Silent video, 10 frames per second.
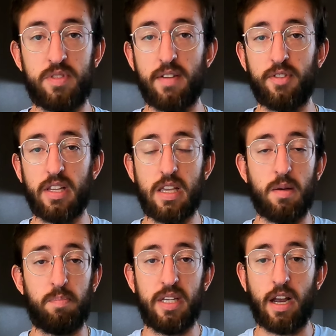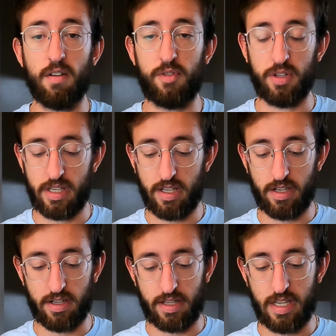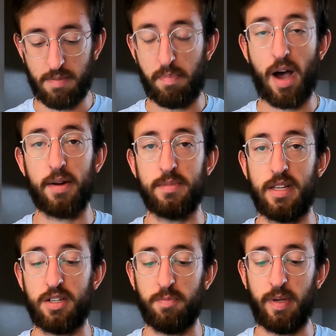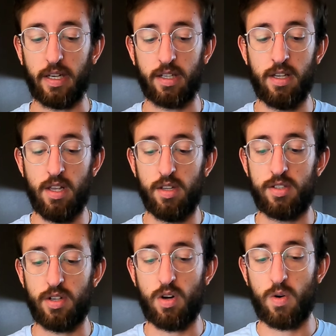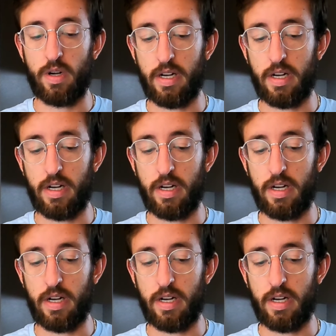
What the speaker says: definitely be careful in the bottoms that you pick. So